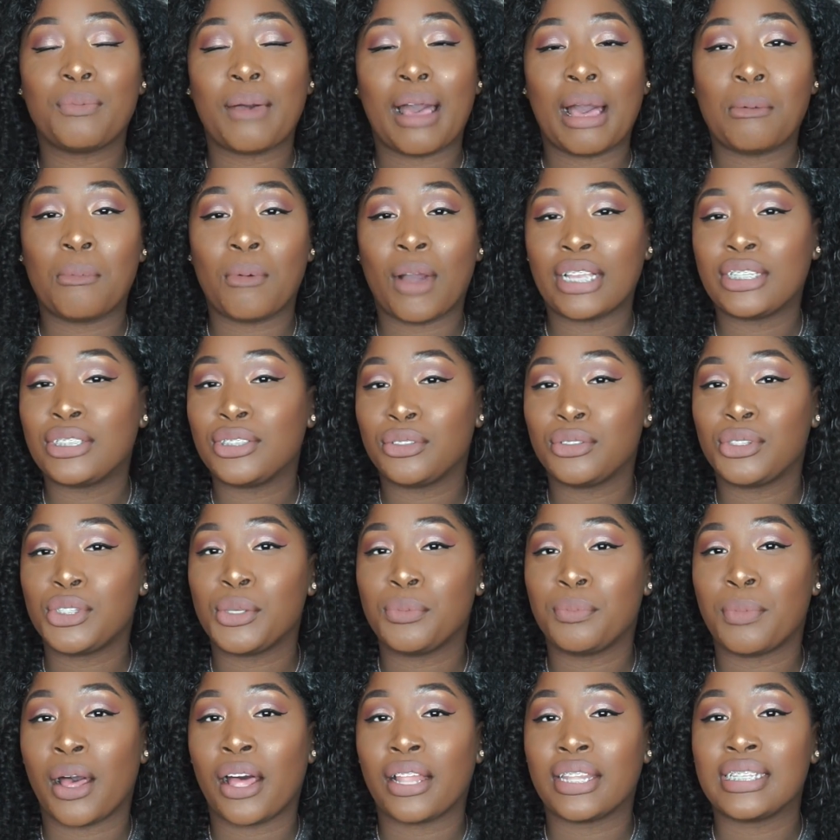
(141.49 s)
I watch
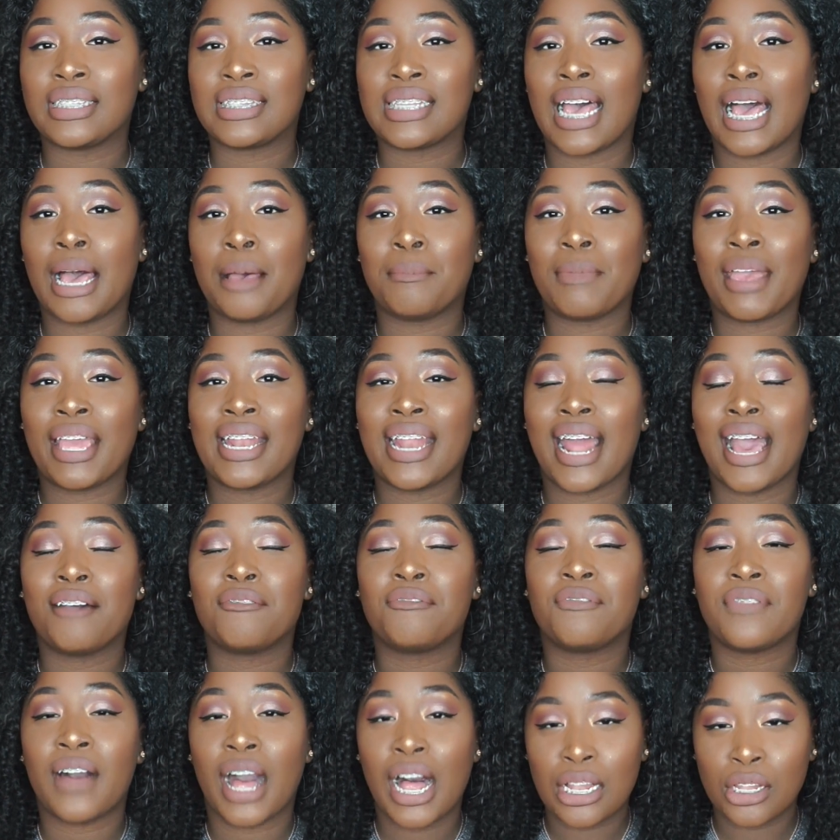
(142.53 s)
YouTube all the time and
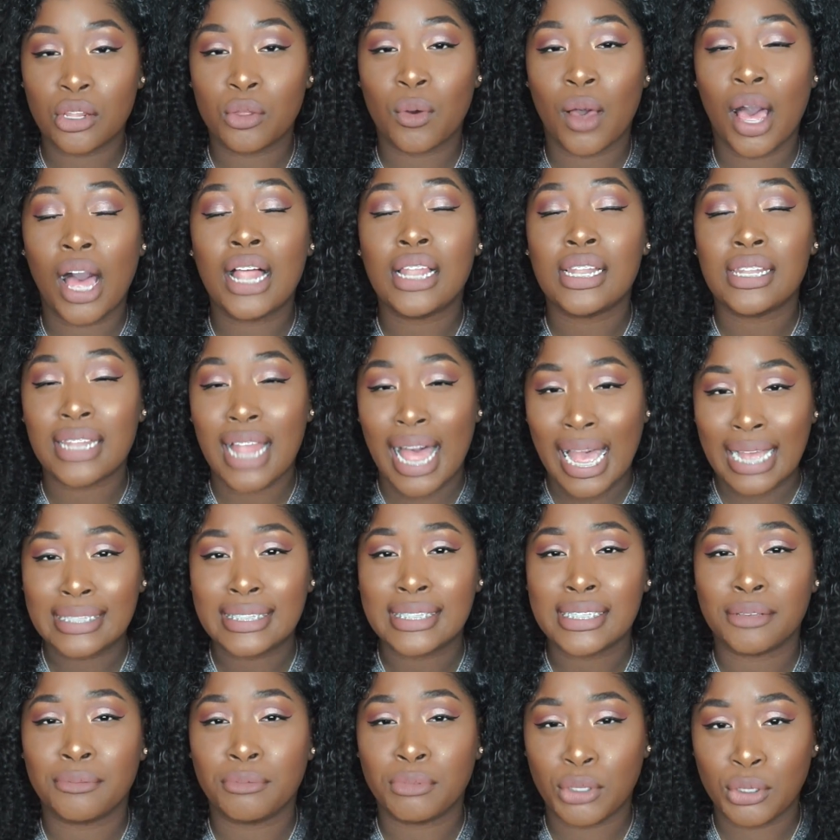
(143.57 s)
I follow a
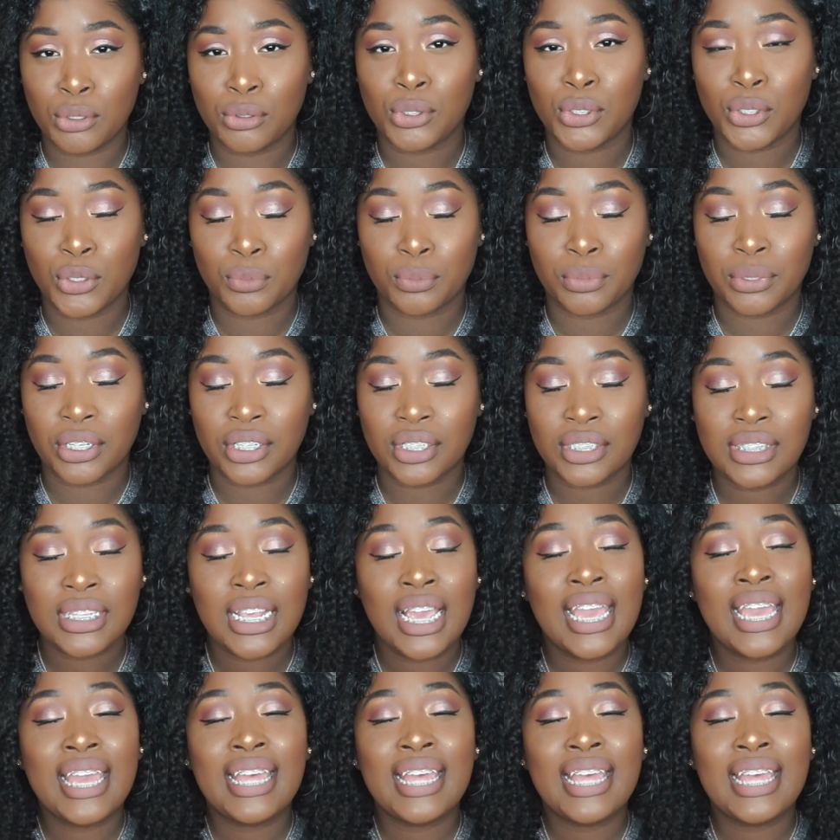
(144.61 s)
lot of YouTubers.